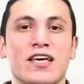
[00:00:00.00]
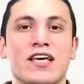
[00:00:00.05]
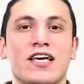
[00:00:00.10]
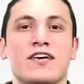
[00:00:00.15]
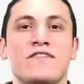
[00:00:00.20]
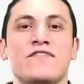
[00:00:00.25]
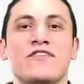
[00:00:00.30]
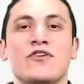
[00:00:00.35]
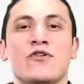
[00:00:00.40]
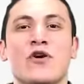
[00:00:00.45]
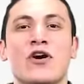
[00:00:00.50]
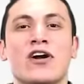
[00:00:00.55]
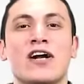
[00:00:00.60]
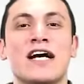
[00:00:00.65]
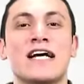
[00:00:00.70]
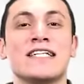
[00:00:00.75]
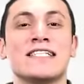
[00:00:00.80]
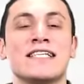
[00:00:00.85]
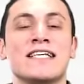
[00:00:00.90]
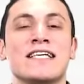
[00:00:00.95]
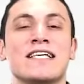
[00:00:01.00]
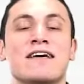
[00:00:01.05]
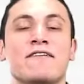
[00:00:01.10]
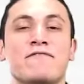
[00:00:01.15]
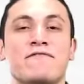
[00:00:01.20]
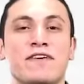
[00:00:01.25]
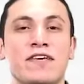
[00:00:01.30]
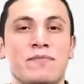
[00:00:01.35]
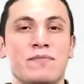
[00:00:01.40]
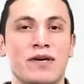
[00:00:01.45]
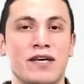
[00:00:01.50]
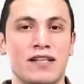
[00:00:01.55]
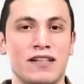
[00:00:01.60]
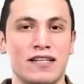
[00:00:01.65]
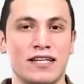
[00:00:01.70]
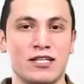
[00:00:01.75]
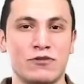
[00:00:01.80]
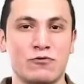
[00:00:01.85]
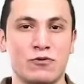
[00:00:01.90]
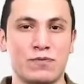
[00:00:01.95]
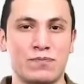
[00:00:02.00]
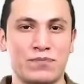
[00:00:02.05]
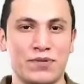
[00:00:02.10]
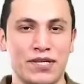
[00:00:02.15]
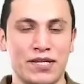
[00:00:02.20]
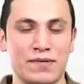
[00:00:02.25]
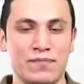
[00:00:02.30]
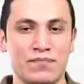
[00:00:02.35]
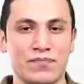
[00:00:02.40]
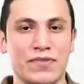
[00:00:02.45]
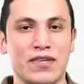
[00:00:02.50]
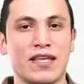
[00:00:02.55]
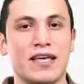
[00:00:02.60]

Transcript: If you are asking a female, it would be